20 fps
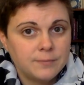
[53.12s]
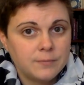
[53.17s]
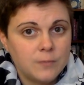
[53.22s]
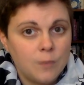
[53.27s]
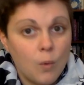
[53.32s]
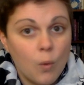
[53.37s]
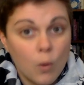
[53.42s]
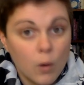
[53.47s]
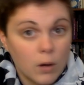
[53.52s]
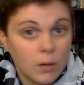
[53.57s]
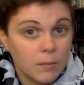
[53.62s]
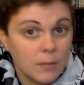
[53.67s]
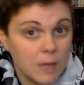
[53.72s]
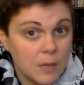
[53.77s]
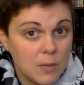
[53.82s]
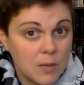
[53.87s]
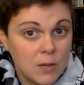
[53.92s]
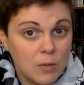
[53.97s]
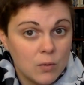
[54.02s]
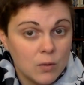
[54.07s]
Or
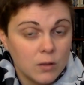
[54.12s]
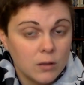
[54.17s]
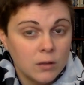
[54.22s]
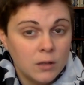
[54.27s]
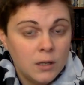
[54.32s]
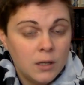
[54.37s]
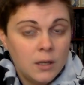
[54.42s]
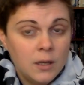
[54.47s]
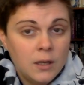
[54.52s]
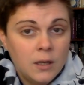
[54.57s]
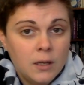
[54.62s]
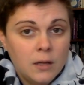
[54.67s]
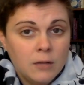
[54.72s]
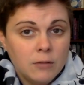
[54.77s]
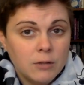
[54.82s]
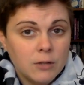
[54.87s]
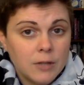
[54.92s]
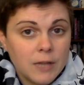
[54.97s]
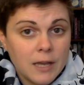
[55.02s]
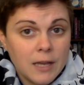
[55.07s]
maybe we'll
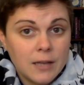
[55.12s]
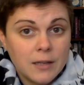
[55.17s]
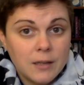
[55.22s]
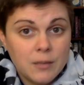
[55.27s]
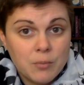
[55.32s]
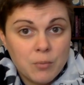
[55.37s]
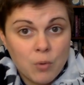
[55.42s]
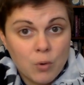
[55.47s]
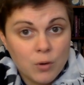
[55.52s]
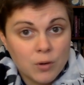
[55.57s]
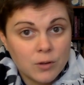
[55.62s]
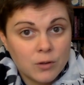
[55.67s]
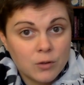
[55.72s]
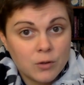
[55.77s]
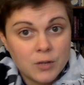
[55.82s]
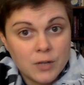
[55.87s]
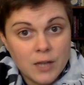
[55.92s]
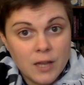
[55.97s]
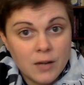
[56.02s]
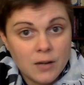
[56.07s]
look at important
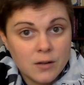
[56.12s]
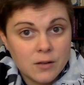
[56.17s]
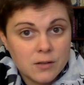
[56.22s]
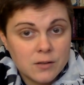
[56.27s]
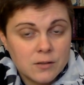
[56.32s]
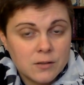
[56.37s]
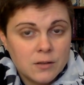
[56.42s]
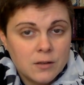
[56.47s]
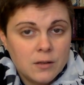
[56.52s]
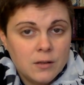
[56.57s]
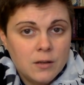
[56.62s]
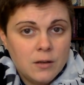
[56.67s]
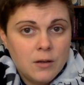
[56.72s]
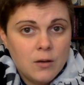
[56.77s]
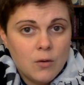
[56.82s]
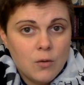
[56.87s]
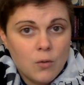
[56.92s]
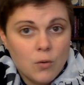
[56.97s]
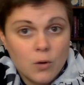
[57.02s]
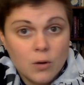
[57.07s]
creators
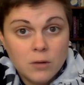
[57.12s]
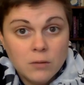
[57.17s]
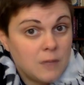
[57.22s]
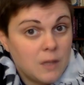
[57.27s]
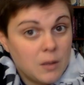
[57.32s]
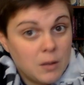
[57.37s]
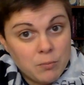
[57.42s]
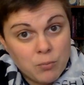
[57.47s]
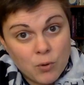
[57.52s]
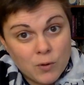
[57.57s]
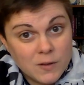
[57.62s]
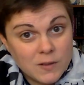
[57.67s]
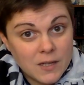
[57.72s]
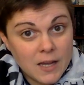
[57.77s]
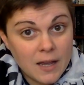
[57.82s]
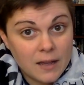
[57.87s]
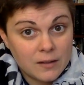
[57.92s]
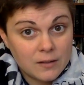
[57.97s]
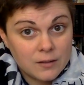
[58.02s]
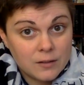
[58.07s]
or important
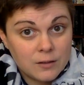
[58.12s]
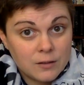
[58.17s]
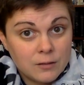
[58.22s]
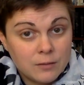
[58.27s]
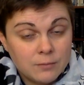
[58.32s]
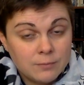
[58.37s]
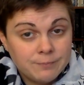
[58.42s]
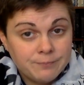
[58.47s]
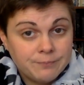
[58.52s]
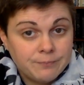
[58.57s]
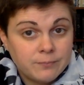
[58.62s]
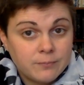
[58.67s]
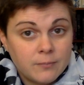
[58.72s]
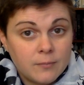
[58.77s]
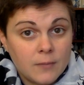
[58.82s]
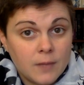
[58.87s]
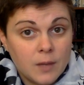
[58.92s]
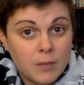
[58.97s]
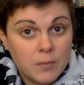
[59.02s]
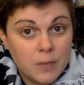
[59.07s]
texts.
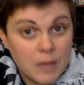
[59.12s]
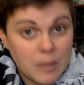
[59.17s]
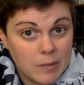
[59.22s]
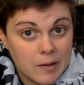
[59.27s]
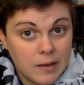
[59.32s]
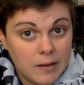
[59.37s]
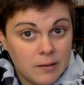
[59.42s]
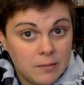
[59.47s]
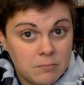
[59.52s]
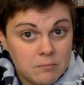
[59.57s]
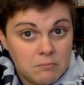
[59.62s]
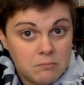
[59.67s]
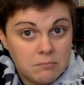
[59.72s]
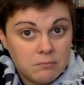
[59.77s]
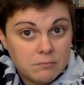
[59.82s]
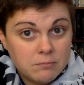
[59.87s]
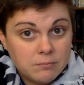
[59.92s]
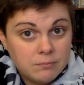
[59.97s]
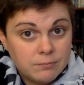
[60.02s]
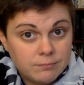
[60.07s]
And maybe,
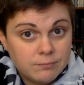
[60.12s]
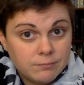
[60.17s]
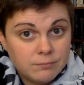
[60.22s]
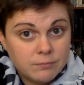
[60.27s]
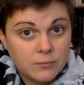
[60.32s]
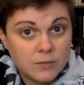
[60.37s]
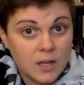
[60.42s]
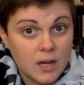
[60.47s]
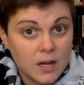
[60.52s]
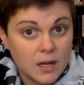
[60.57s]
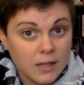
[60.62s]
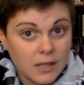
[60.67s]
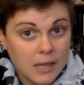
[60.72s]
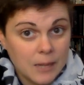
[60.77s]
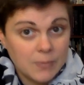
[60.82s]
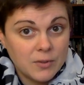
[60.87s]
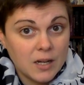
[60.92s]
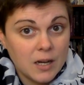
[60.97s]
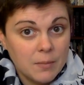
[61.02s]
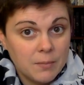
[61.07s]
knock on
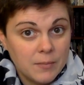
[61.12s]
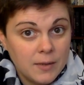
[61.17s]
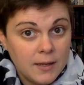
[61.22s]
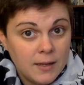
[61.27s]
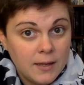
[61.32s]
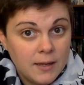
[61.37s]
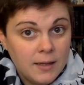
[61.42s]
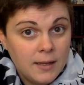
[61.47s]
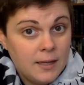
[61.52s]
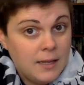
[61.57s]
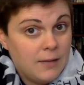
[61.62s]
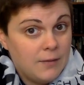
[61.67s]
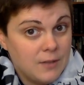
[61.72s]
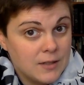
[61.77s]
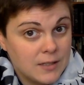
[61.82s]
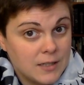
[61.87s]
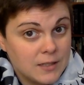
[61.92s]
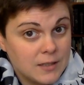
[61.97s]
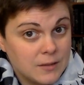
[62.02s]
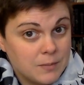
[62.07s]
laptop, if
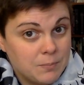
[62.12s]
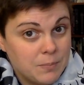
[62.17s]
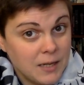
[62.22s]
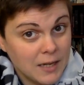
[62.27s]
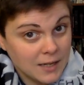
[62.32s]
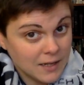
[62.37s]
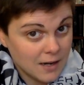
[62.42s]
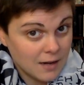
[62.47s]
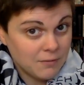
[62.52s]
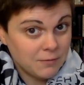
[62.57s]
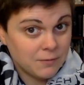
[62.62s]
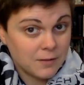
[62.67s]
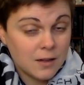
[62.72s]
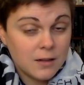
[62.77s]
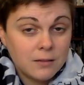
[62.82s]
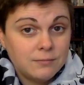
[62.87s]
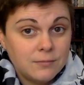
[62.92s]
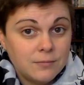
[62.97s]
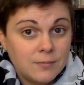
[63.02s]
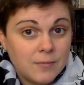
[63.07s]
this gets big enough,
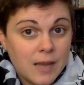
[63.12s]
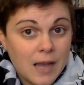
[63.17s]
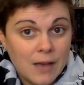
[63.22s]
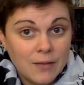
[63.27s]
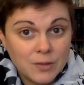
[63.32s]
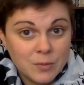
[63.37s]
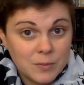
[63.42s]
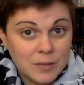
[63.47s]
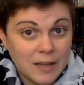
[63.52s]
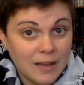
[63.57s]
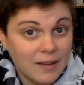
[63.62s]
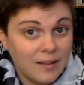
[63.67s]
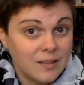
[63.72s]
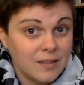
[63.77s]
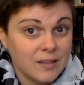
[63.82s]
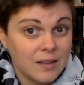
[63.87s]
I'll have some guests